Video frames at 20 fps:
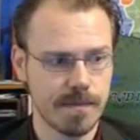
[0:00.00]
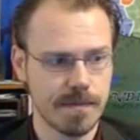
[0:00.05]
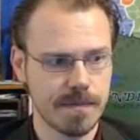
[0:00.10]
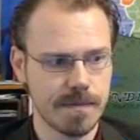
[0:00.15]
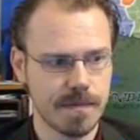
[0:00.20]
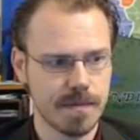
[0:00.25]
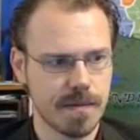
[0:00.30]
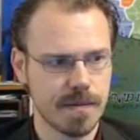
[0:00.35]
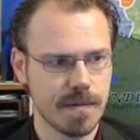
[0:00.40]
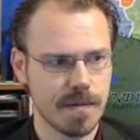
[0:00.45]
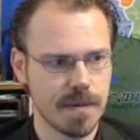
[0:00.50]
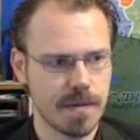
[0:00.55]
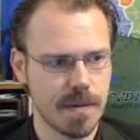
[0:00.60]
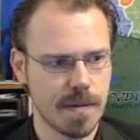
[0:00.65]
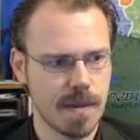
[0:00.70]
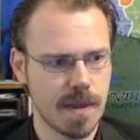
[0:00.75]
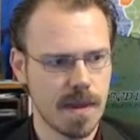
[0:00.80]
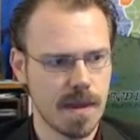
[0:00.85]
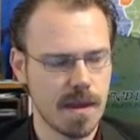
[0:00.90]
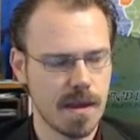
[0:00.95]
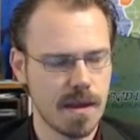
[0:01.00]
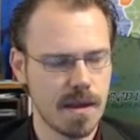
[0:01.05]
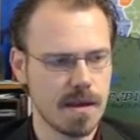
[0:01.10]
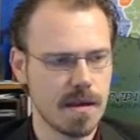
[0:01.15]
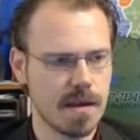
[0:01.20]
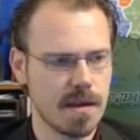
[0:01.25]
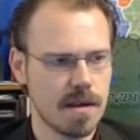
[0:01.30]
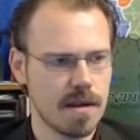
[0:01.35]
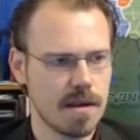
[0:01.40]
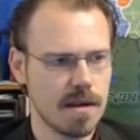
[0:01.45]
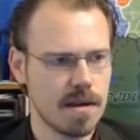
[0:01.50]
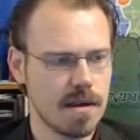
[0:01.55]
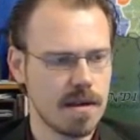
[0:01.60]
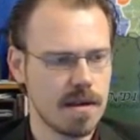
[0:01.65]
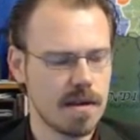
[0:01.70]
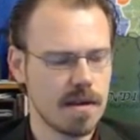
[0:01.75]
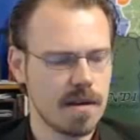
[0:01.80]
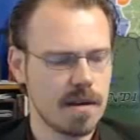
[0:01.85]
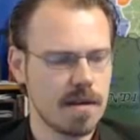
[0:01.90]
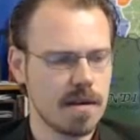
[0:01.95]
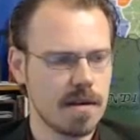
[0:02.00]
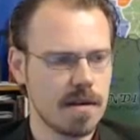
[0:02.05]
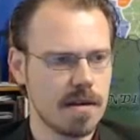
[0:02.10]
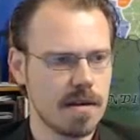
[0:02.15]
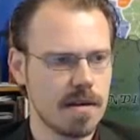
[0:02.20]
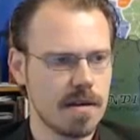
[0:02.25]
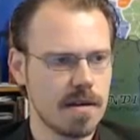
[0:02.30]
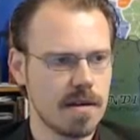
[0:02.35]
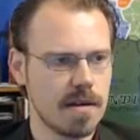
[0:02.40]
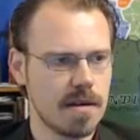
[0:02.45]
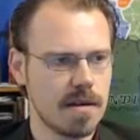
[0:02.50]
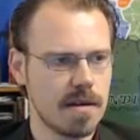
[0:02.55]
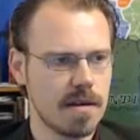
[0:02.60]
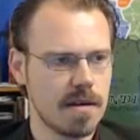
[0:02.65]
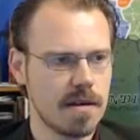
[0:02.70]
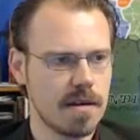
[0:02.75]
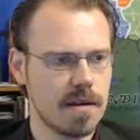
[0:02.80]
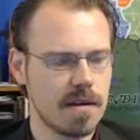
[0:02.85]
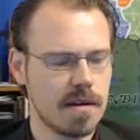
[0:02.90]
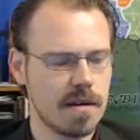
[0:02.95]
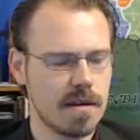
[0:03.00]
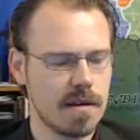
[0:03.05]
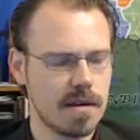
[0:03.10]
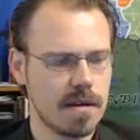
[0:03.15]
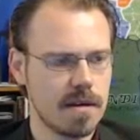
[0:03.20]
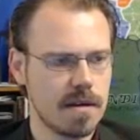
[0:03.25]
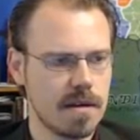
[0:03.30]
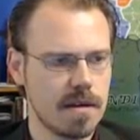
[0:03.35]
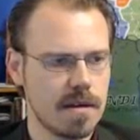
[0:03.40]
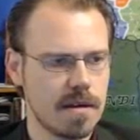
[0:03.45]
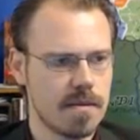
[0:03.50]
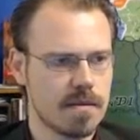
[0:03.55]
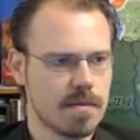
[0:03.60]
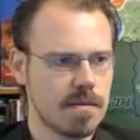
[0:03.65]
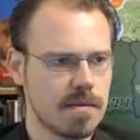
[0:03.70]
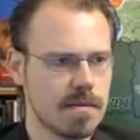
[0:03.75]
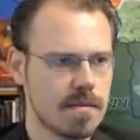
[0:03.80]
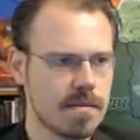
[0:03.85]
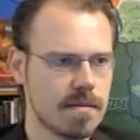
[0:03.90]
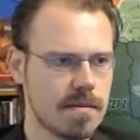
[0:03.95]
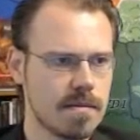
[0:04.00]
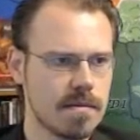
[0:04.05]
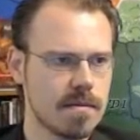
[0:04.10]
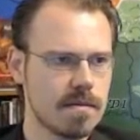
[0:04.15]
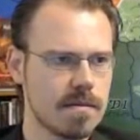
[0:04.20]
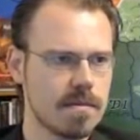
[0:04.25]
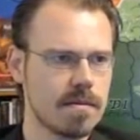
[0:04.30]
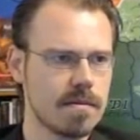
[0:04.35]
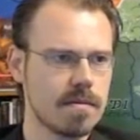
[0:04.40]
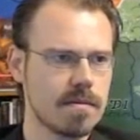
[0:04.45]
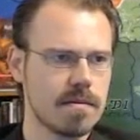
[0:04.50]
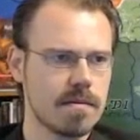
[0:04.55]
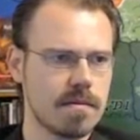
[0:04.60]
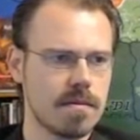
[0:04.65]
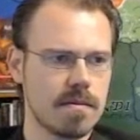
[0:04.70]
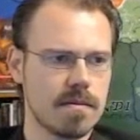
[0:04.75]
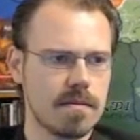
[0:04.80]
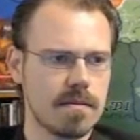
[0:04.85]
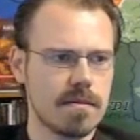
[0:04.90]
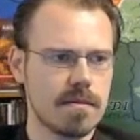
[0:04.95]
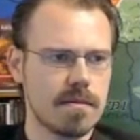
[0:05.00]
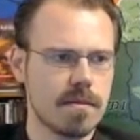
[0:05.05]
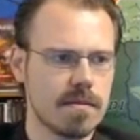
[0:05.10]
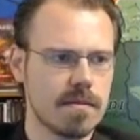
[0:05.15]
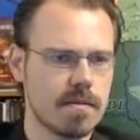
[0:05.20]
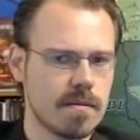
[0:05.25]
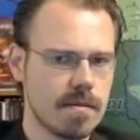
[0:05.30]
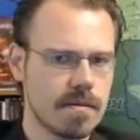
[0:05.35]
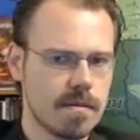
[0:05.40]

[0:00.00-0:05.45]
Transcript: (no one is talking)